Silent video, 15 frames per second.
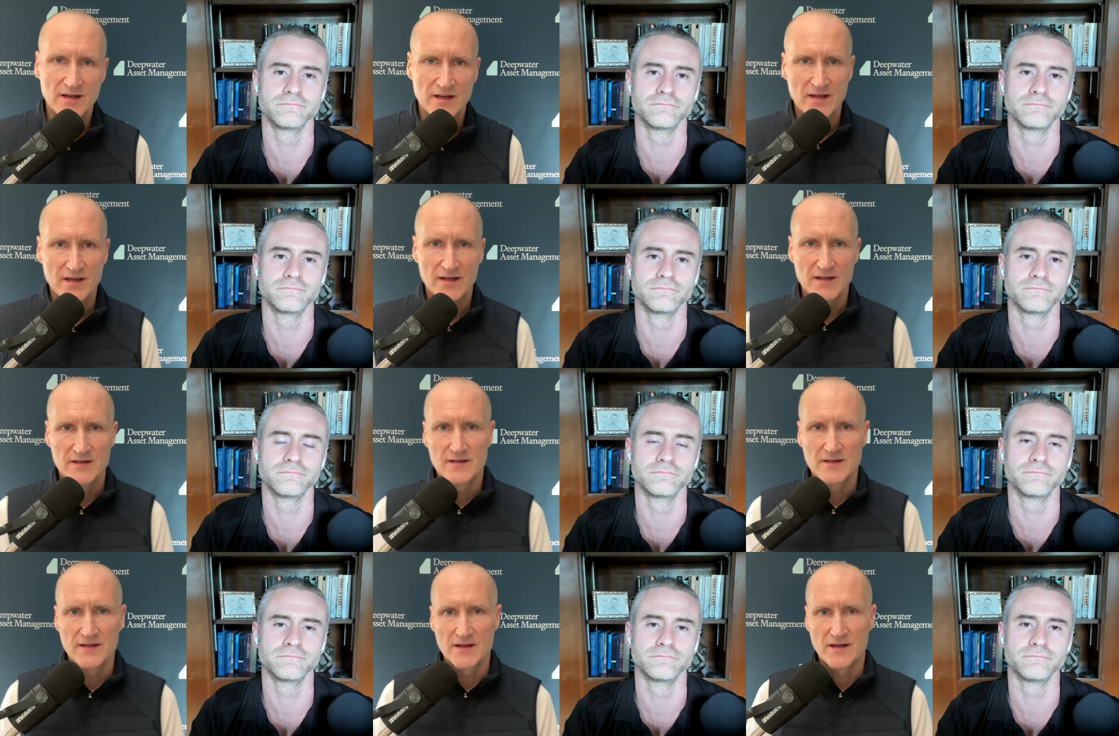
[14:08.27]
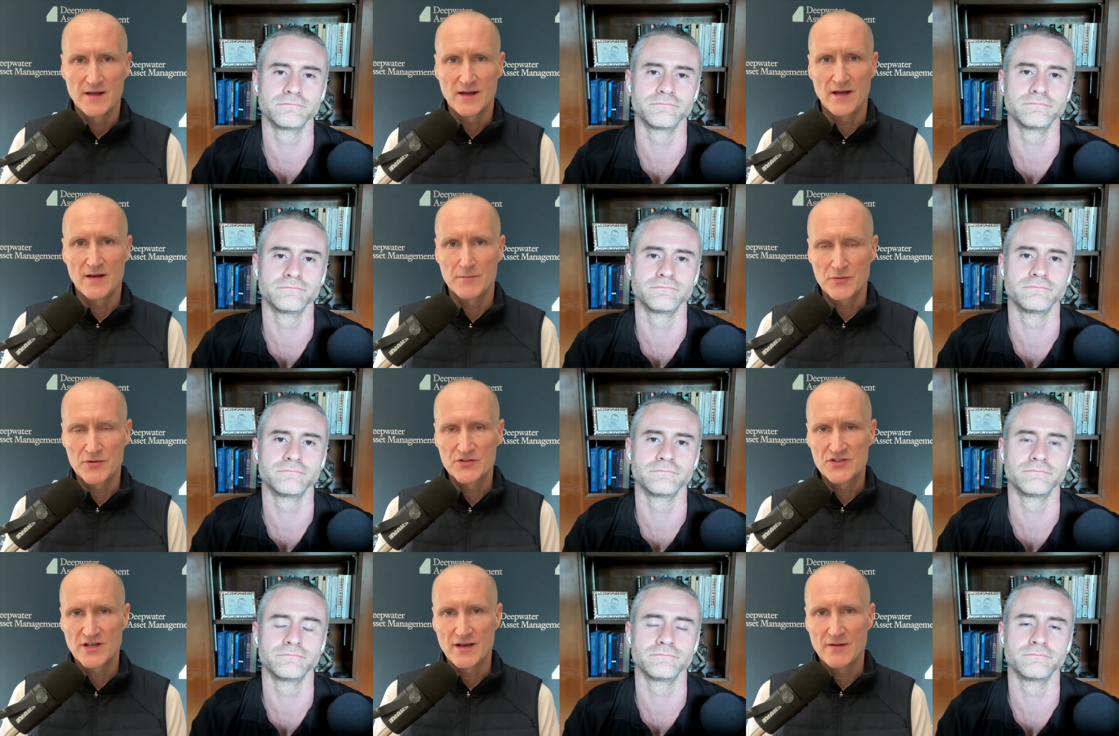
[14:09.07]
Speaker 1: And uh,
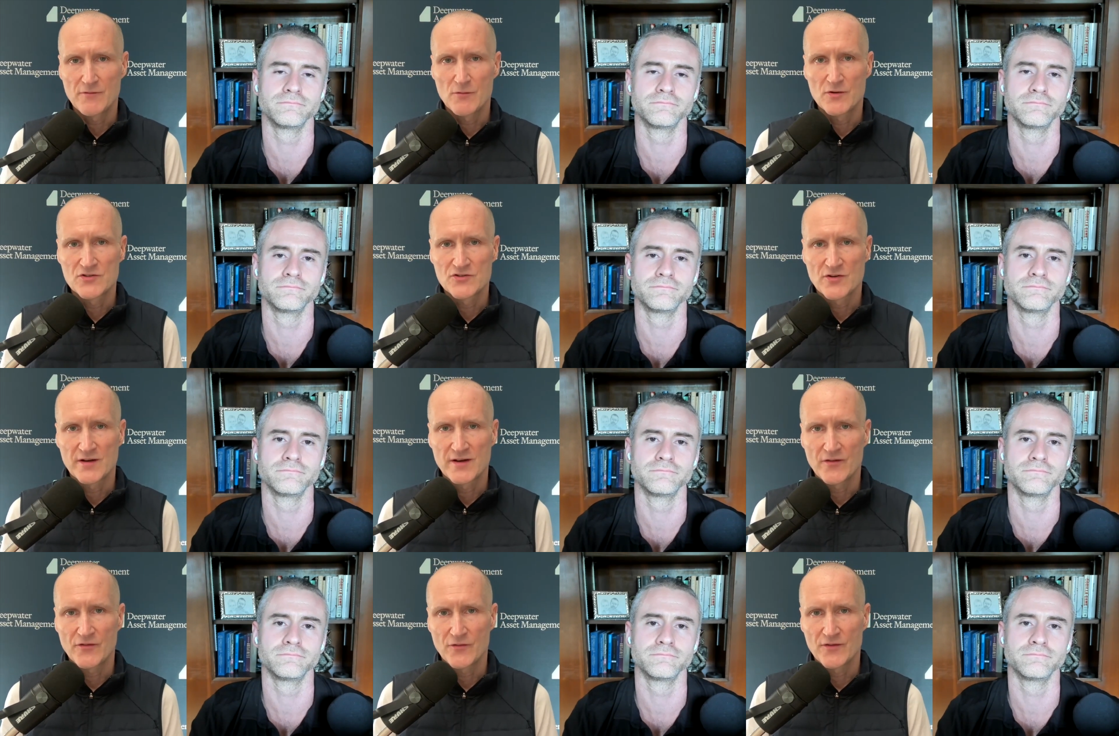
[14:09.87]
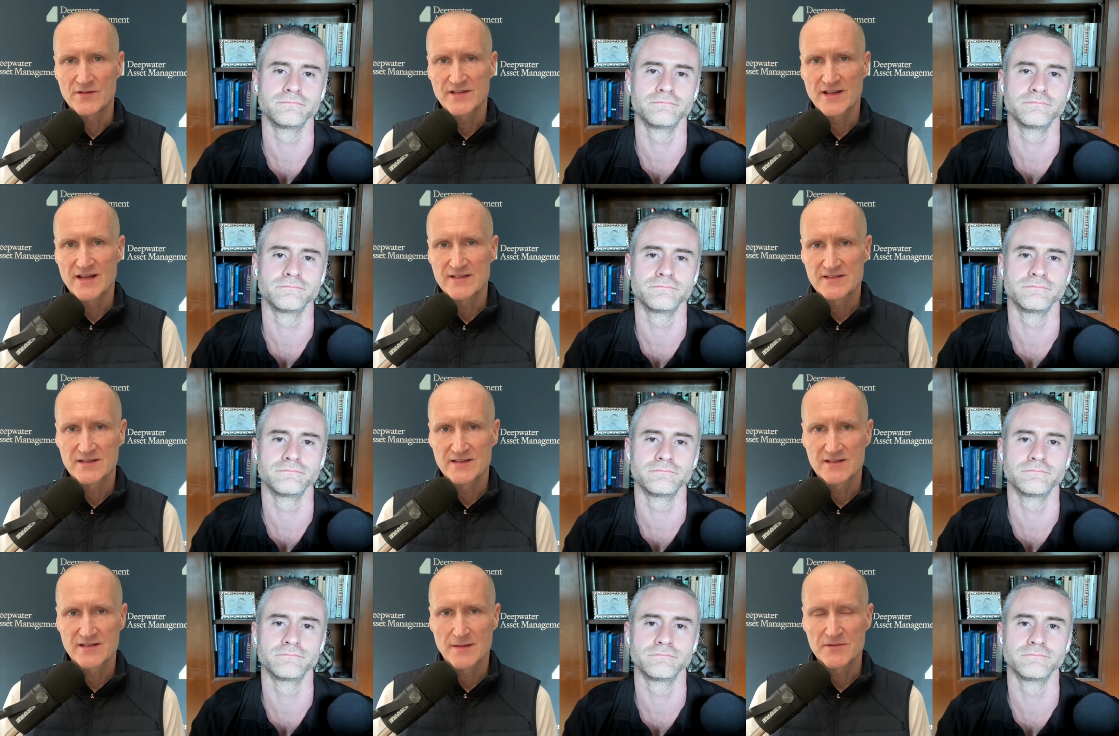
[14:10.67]
appreciate everyone joining us for this last
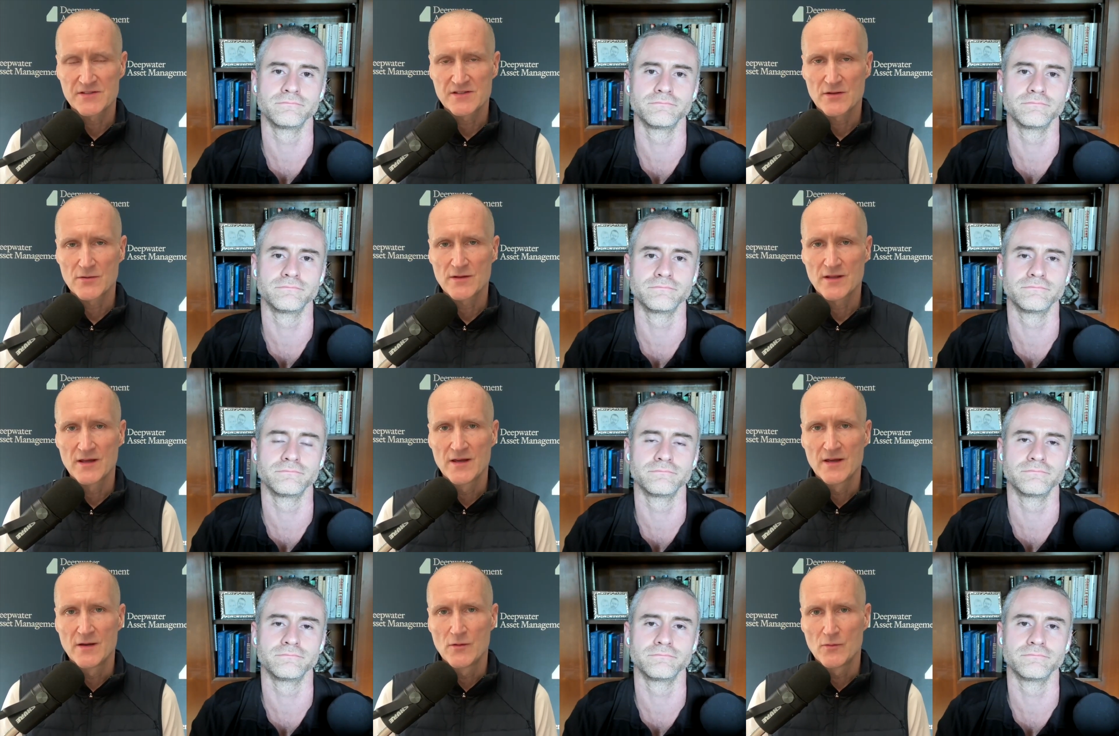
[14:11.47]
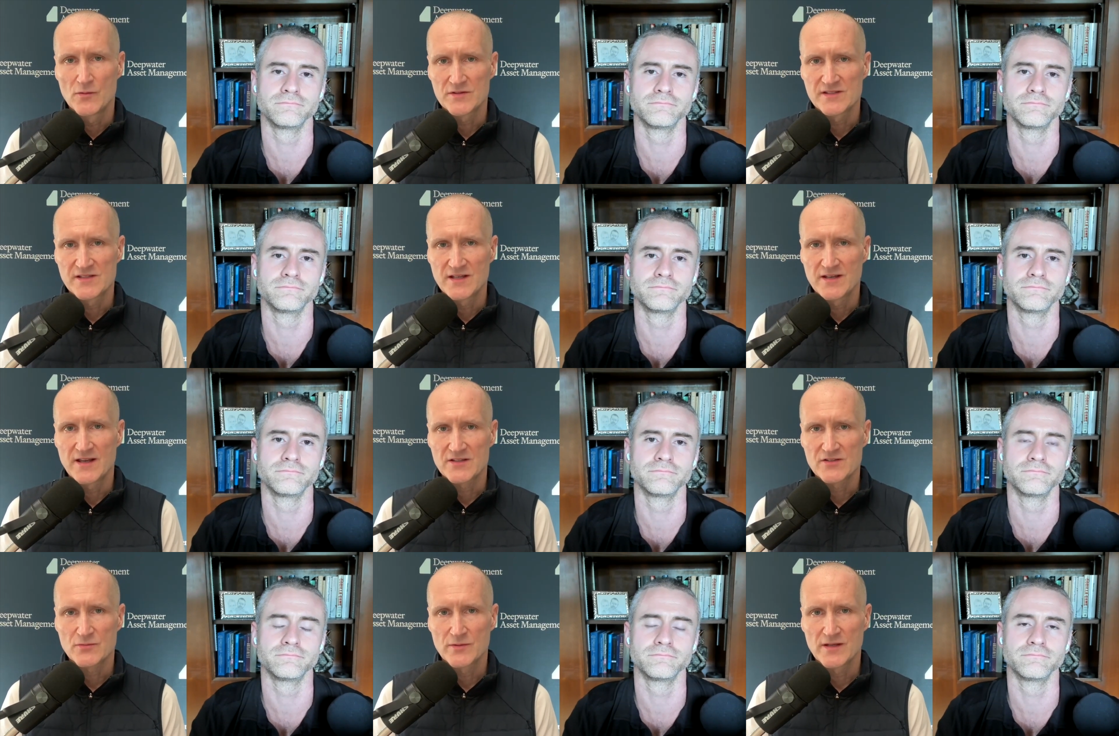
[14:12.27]
this episode. We'll see you
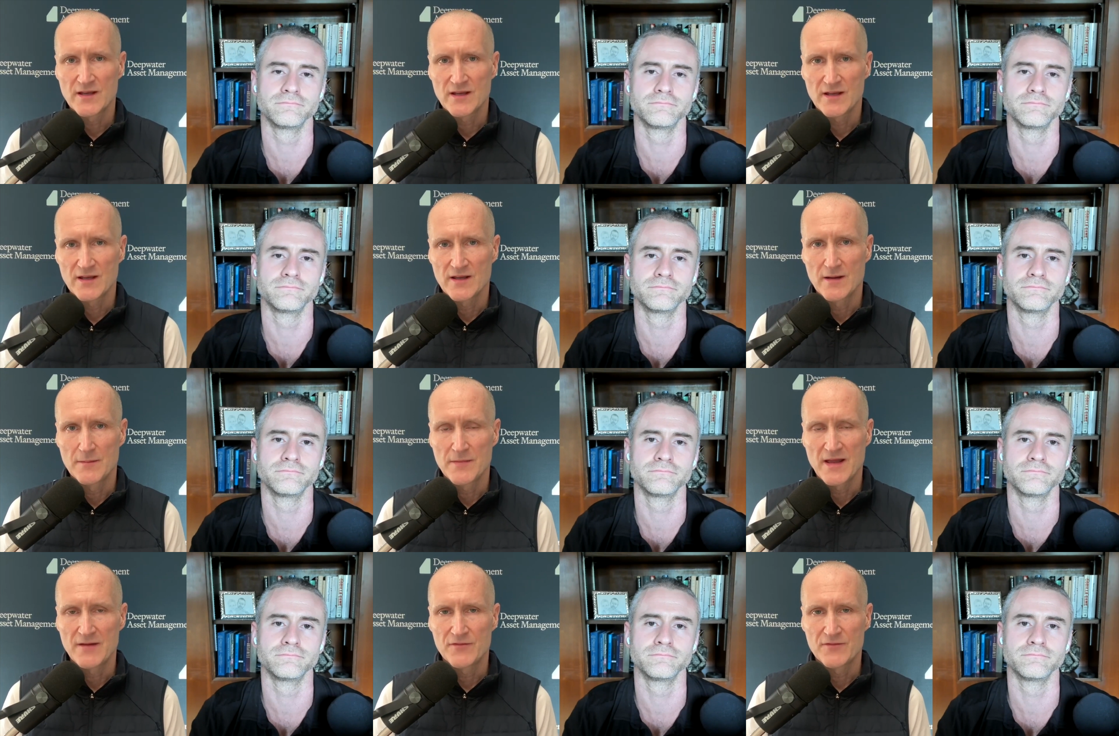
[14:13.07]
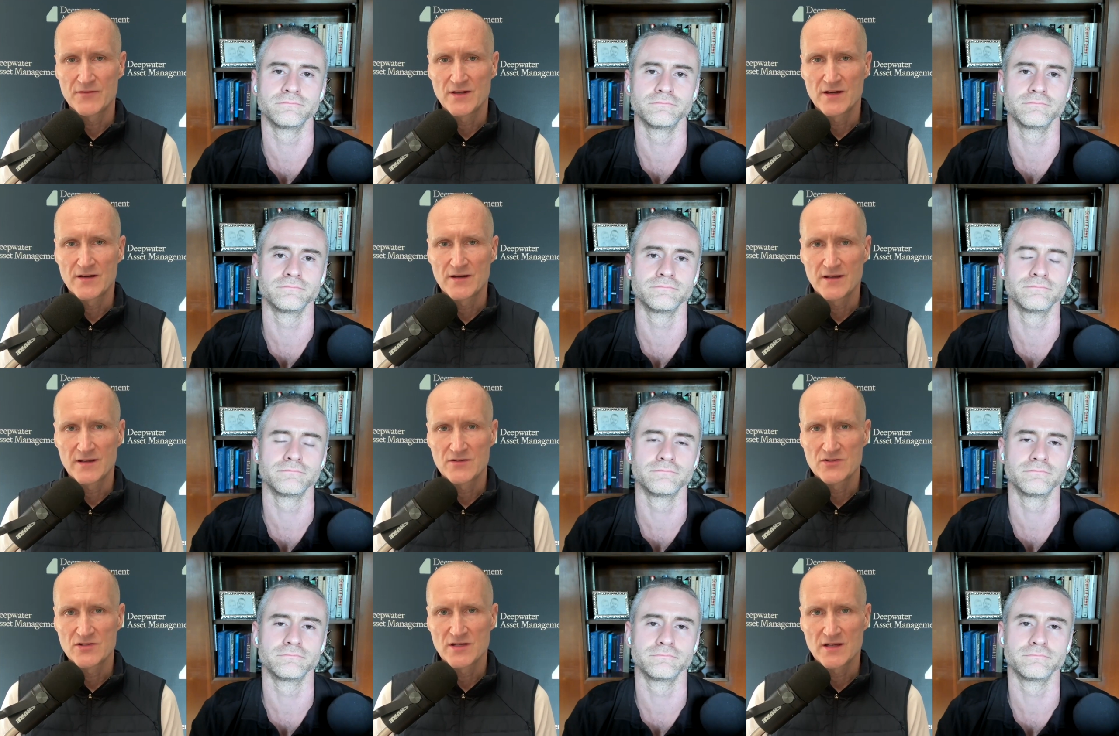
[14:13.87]
next week. On behalf of Doug
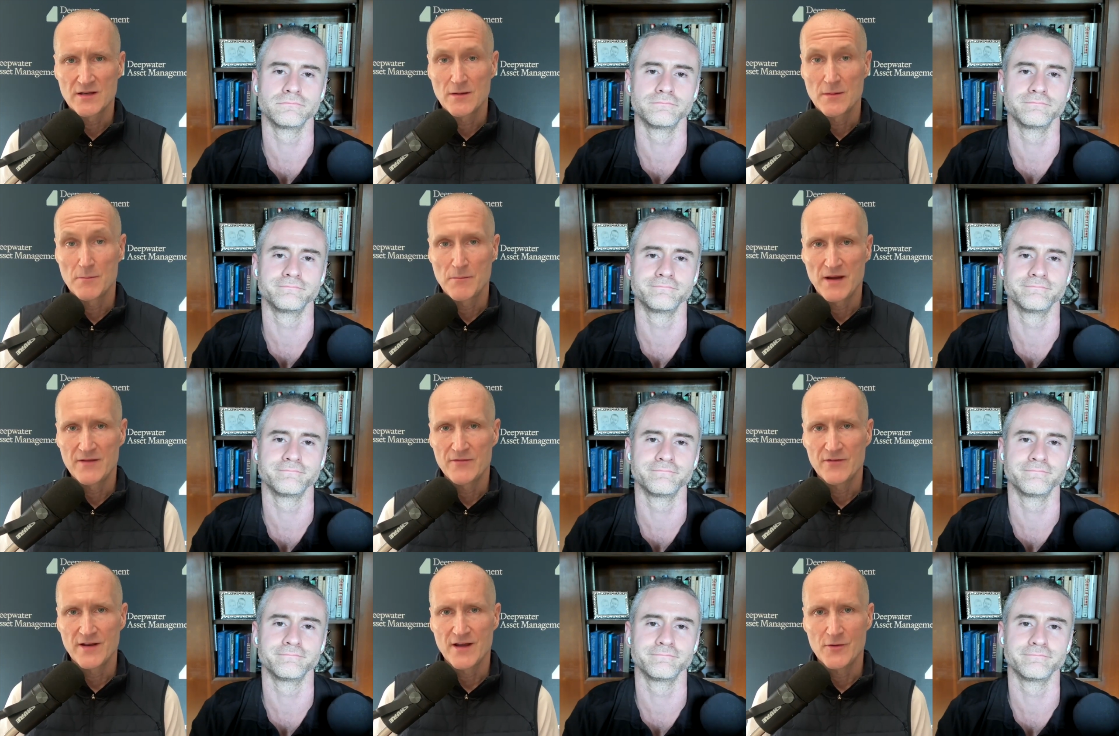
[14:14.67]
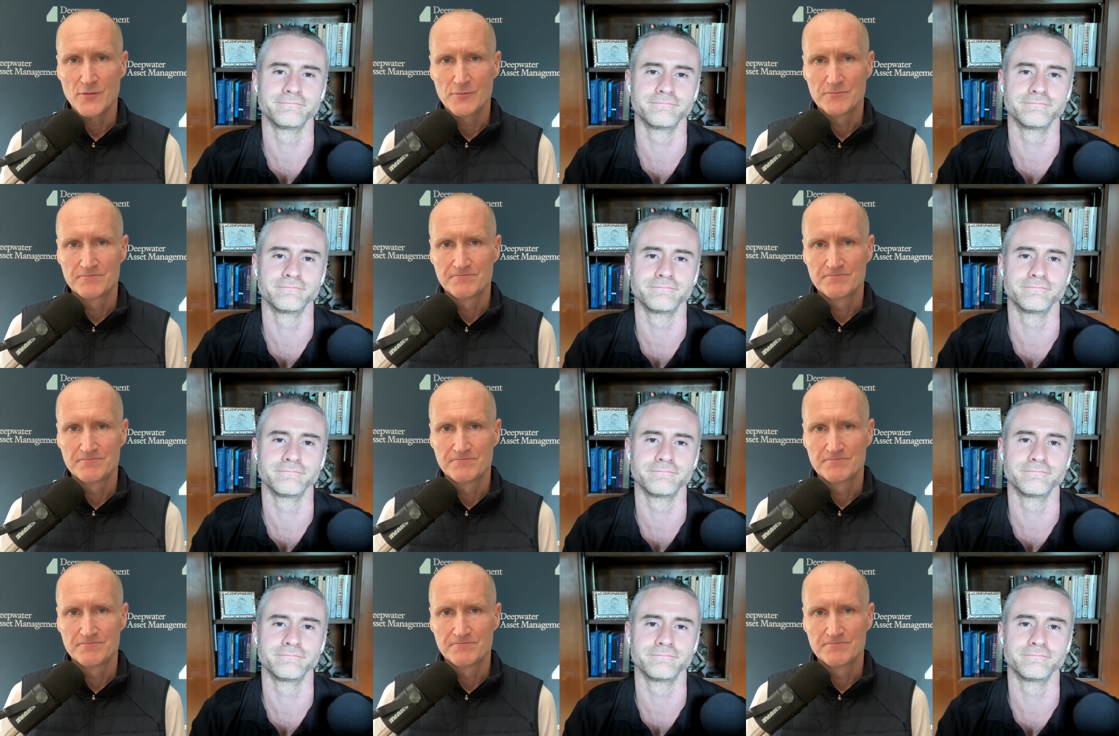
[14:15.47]
and Gene, bye for now.